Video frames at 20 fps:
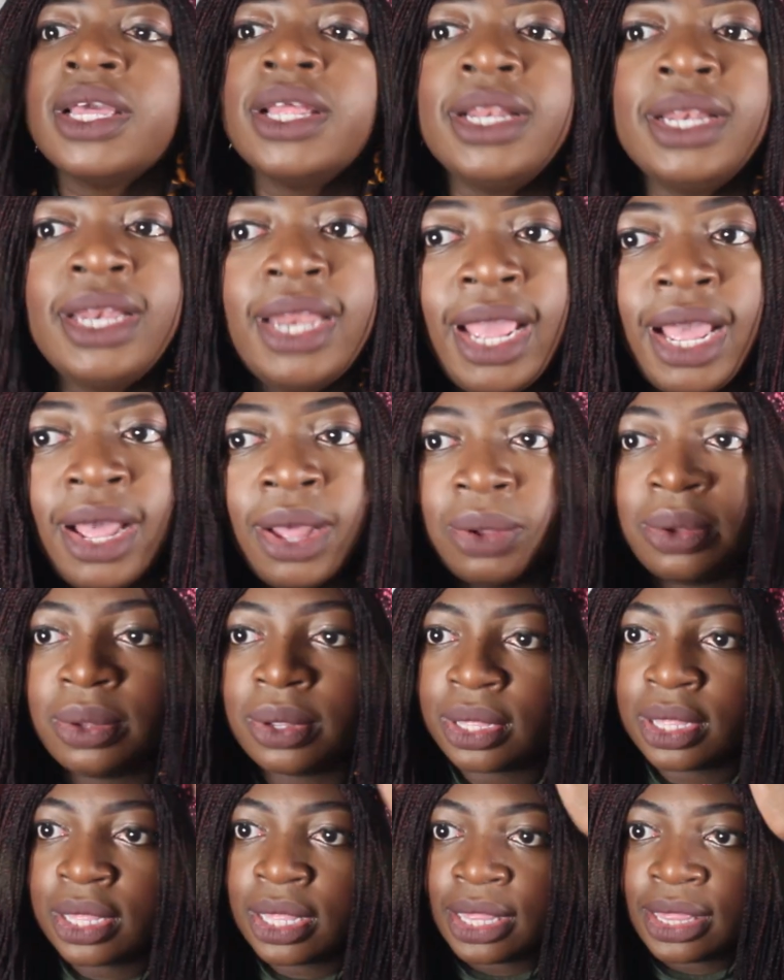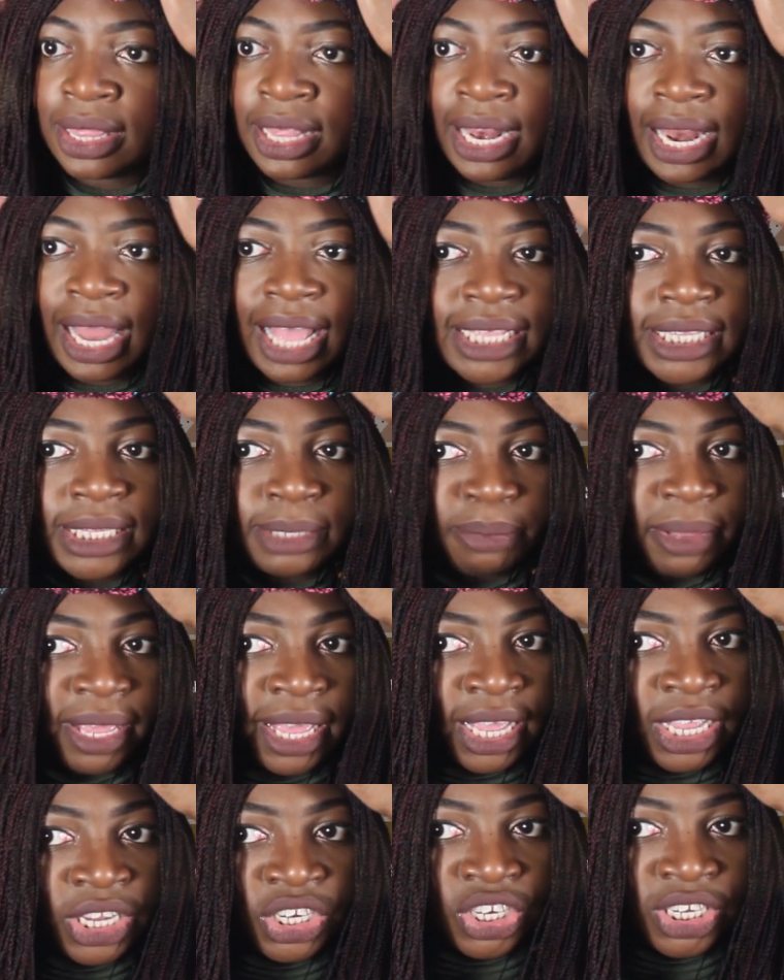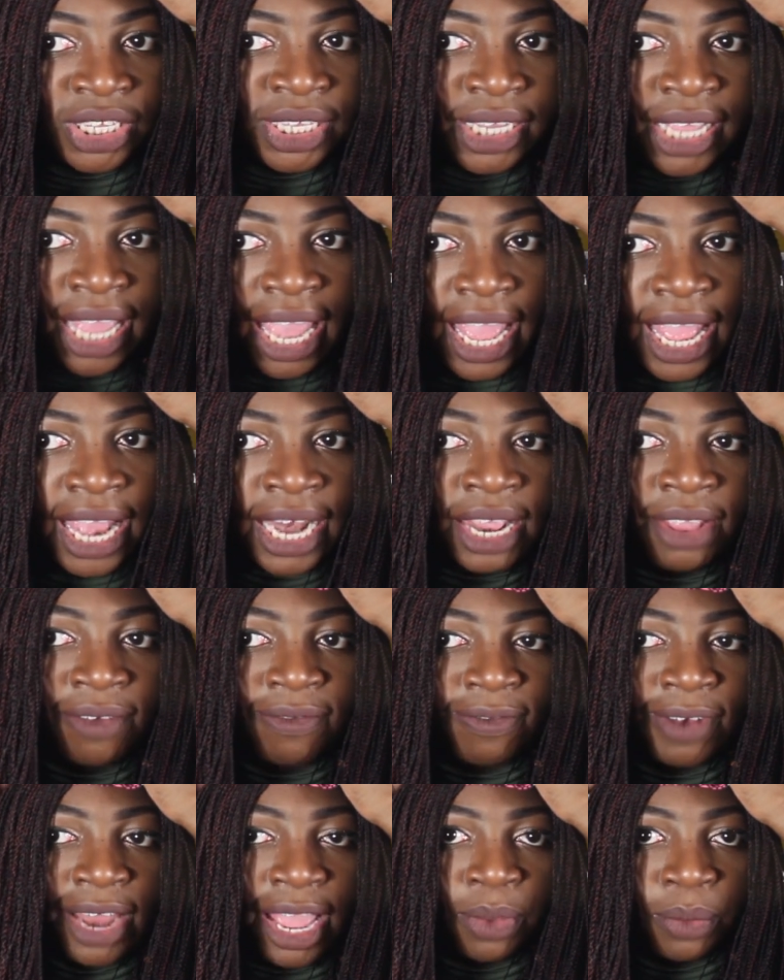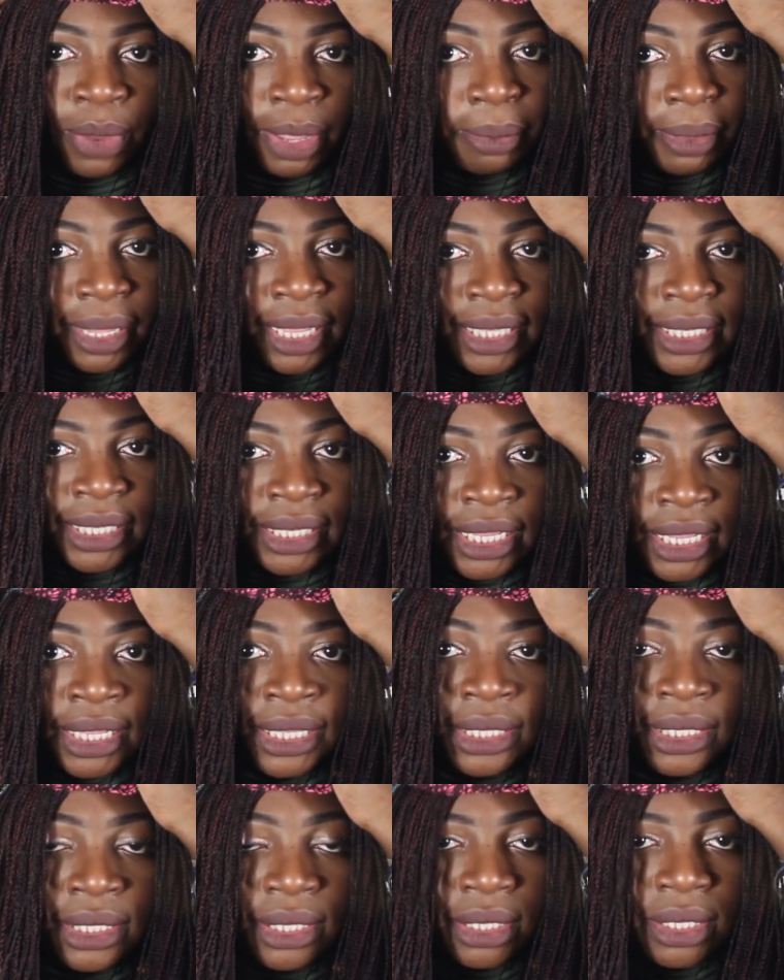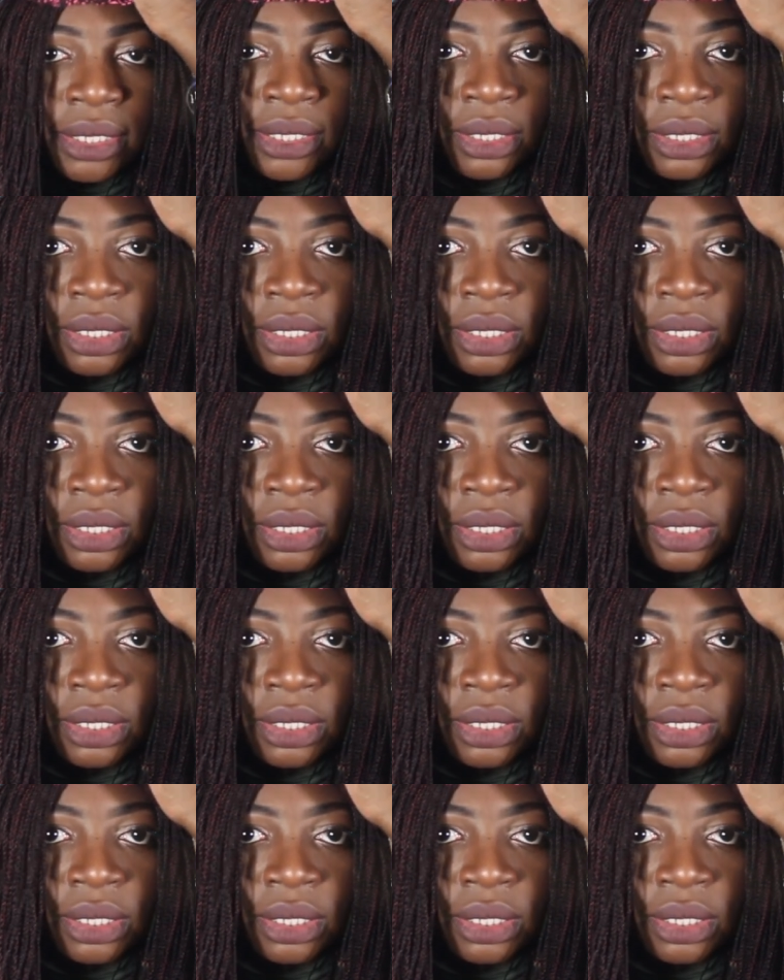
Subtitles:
Now, the last bit is just to get any flyaway pieces